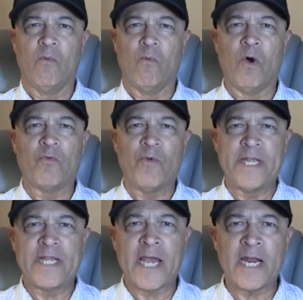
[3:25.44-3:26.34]
what we
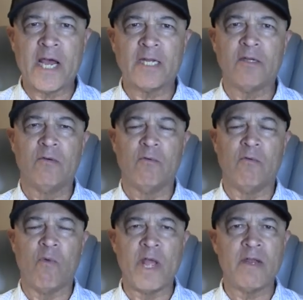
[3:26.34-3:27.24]
cannot
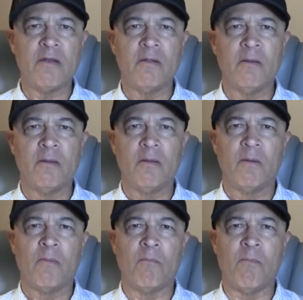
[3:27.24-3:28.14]
win
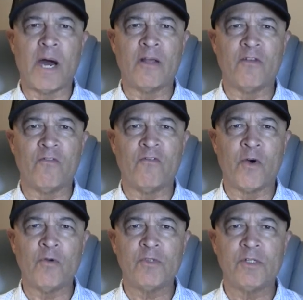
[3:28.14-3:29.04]
by the
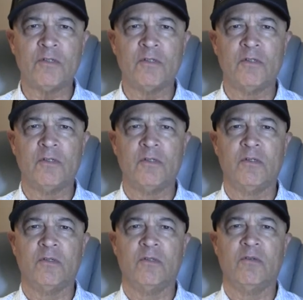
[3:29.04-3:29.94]
vote,
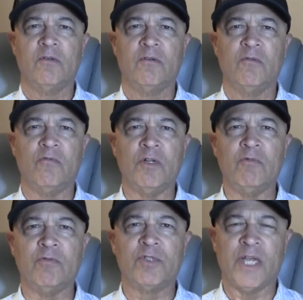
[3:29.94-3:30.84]
we
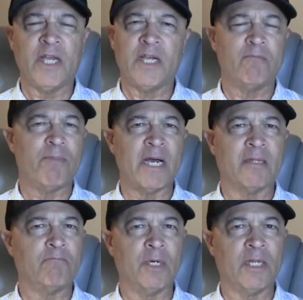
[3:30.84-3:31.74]
will take by
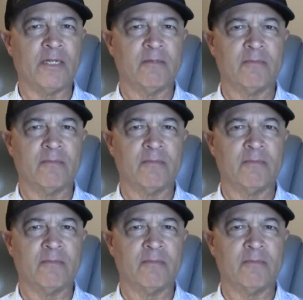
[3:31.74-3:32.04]
the bullet.